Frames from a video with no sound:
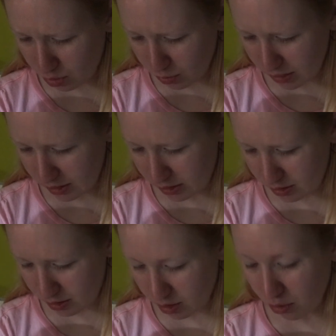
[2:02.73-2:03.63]
three,
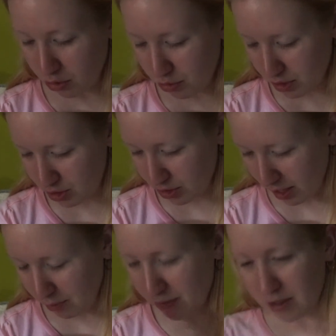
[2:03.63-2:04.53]
oh, three
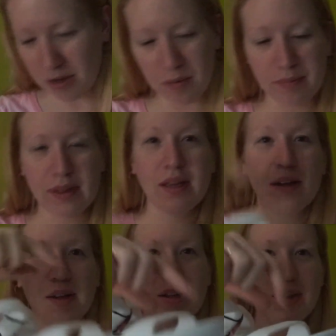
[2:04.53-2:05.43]
strap. So
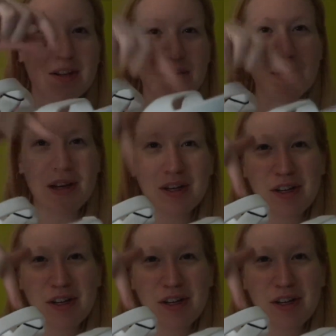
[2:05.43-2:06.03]
there's one,